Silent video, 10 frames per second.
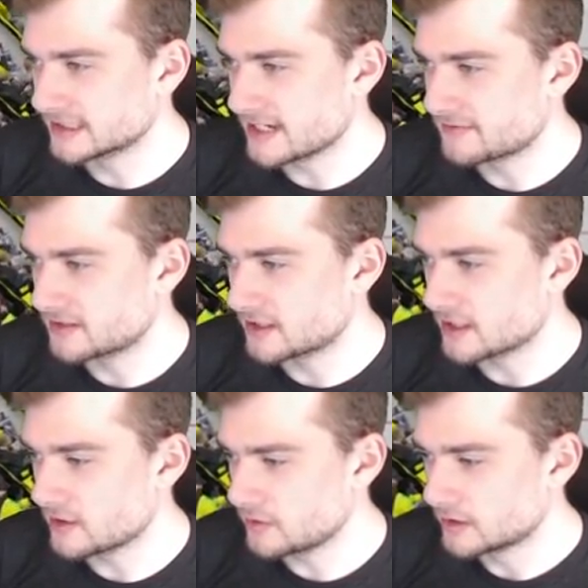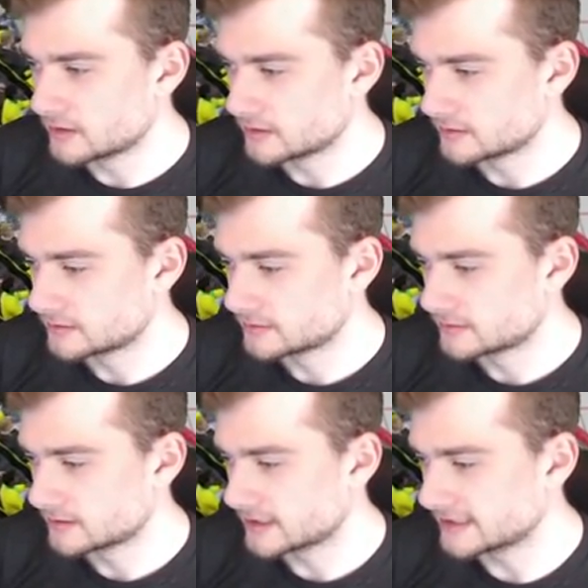left to go.
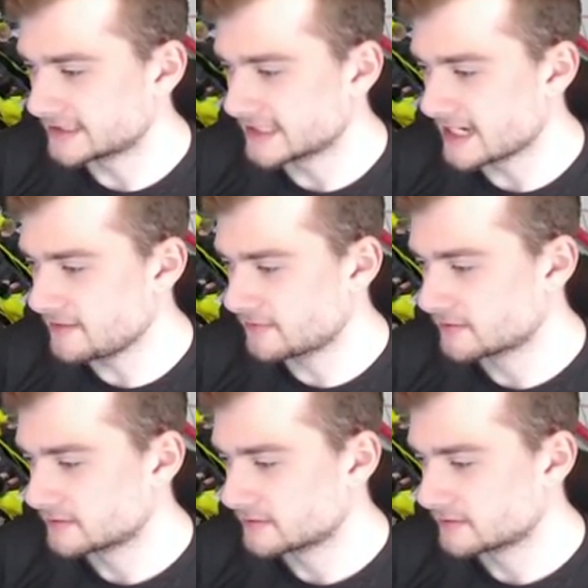Nice save.